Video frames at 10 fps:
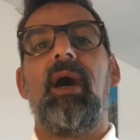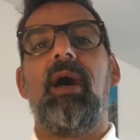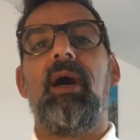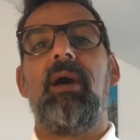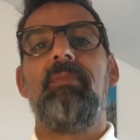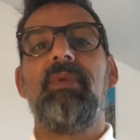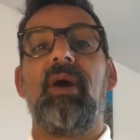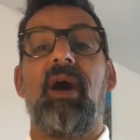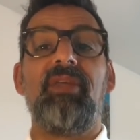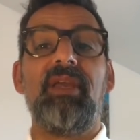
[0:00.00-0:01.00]

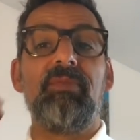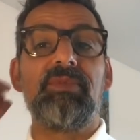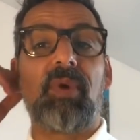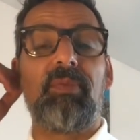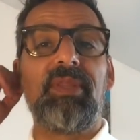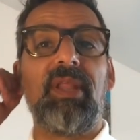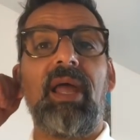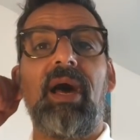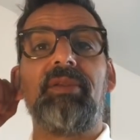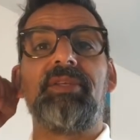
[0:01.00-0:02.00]
I think it was probably the
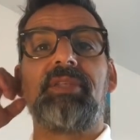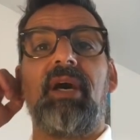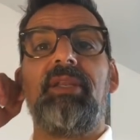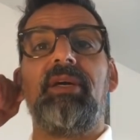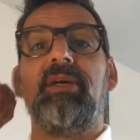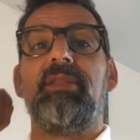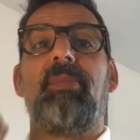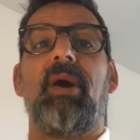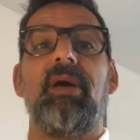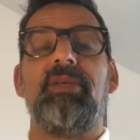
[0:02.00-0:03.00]
loudest I'd heard
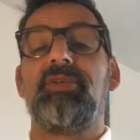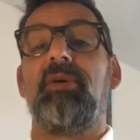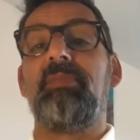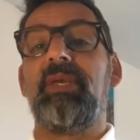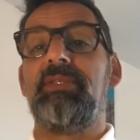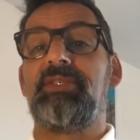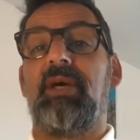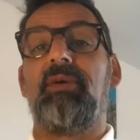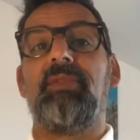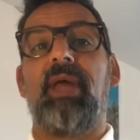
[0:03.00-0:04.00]
the Payet song being
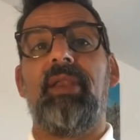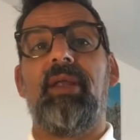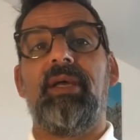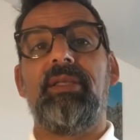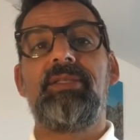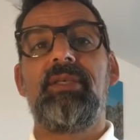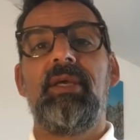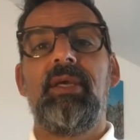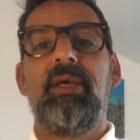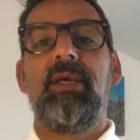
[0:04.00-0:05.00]
sung on that night.
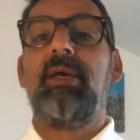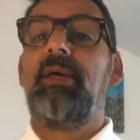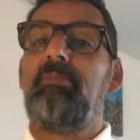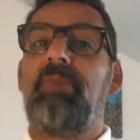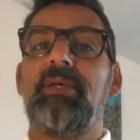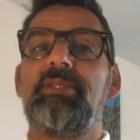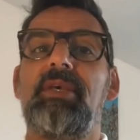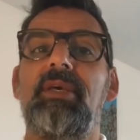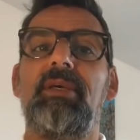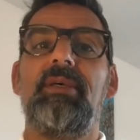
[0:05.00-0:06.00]

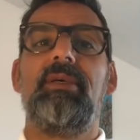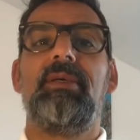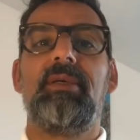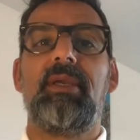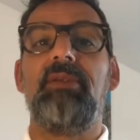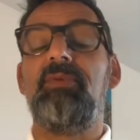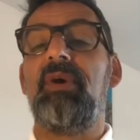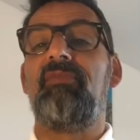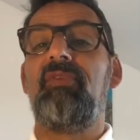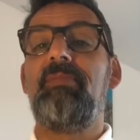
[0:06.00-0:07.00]
But can
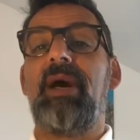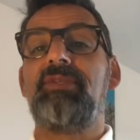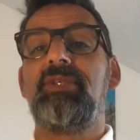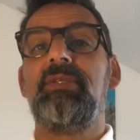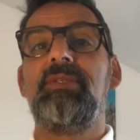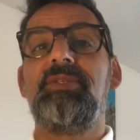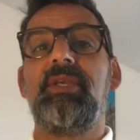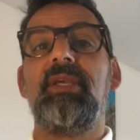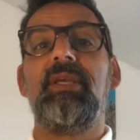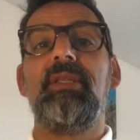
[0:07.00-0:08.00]
you ever imagine
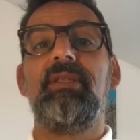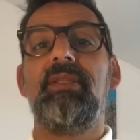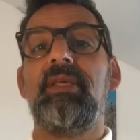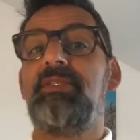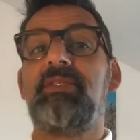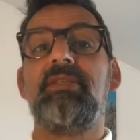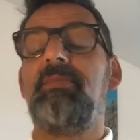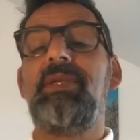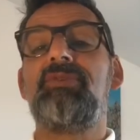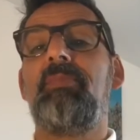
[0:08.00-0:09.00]
singing this to
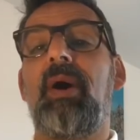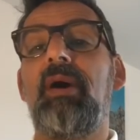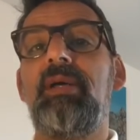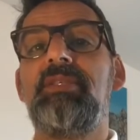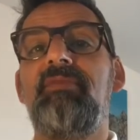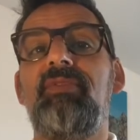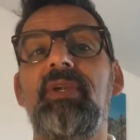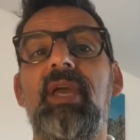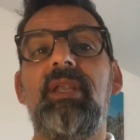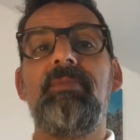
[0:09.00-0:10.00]
Dimitri Payet ever
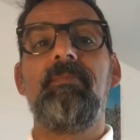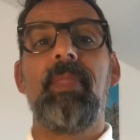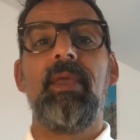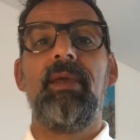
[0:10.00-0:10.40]
again?